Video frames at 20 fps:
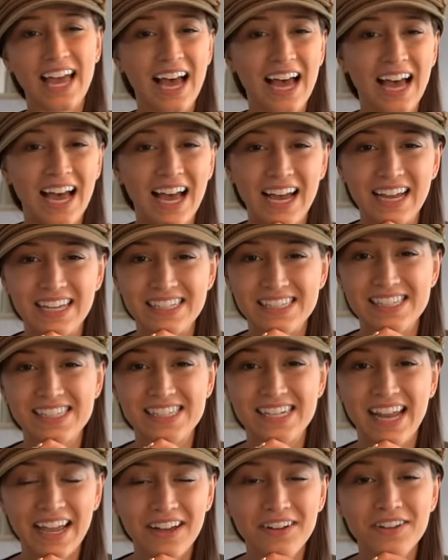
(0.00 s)
uh,
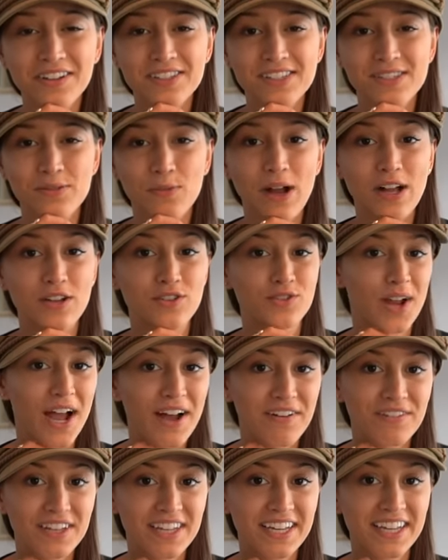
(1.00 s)
snails while
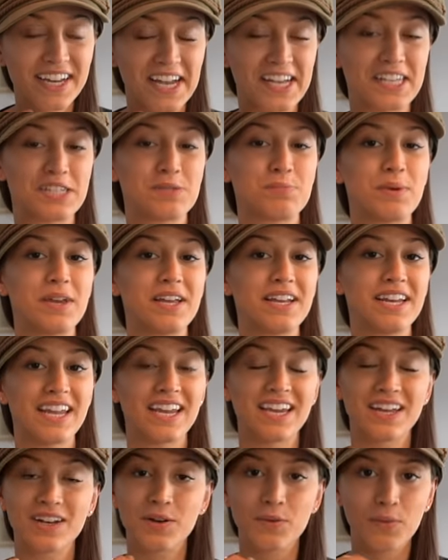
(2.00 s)
traveling has been
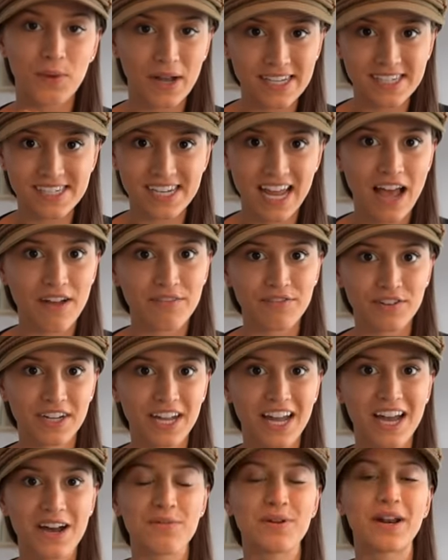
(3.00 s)
in West Africa